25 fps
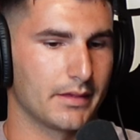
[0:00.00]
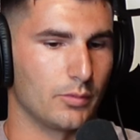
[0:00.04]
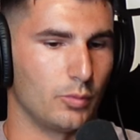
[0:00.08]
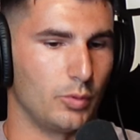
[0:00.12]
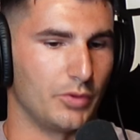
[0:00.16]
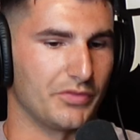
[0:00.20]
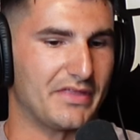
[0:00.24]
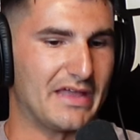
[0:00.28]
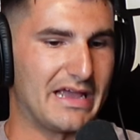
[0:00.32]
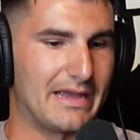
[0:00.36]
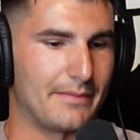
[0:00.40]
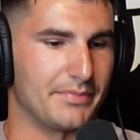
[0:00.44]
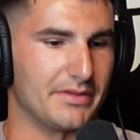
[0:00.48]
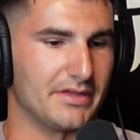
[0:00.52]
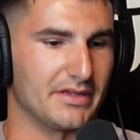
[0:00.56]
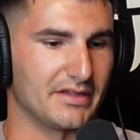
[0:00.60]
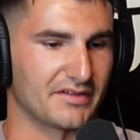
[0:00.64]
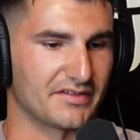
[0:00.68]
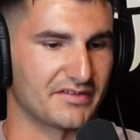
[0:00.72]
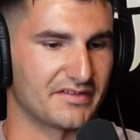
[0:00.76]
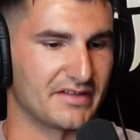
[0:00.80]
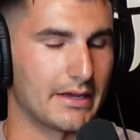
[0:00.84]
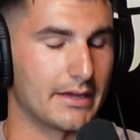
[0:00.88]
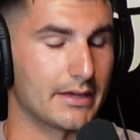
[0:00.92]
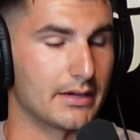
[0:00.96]
With that
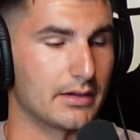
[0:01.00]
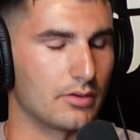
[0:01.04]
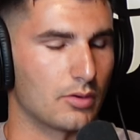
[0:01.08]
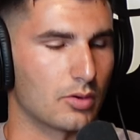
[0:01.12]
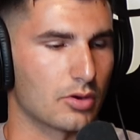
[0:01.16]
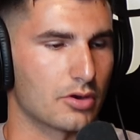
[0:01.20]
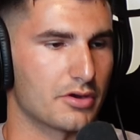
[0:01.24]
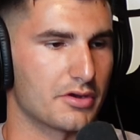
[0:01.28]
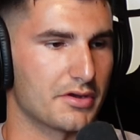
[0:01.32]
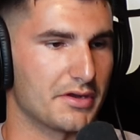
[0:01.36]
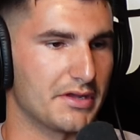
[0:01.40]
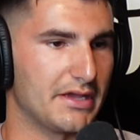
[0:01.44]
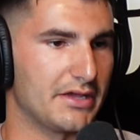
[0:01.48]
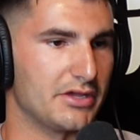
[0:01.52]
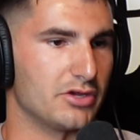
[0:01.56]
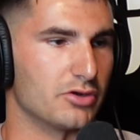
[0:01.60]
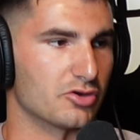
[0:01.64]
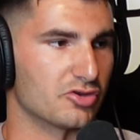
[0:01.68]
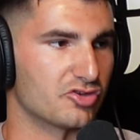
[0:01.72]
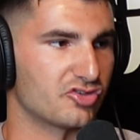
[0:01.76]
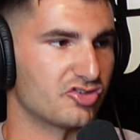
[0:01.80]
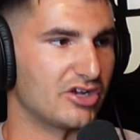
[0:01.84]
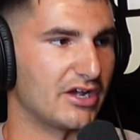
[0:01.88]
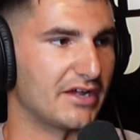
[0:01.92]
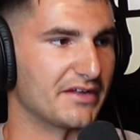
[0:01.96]
being said, in order to get
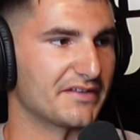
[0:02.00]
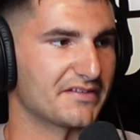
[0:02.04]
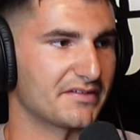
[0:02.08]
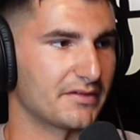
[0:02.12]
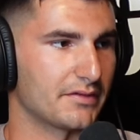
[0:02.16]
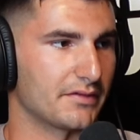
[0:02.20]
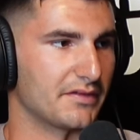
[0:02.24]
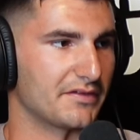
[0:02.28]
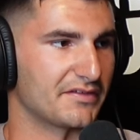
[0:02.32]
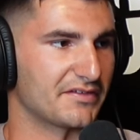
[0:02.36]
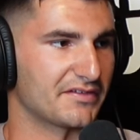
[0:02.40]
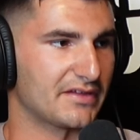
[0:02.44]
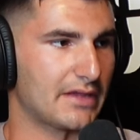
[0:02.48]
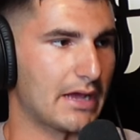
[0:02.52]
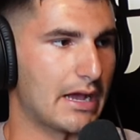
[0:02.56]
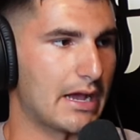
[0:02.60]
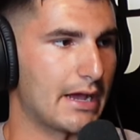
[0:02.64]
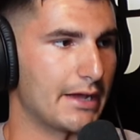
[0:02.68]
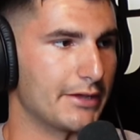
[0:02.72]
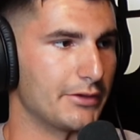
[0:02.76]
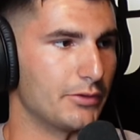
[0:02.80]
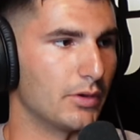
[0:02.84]
your chest to the sky,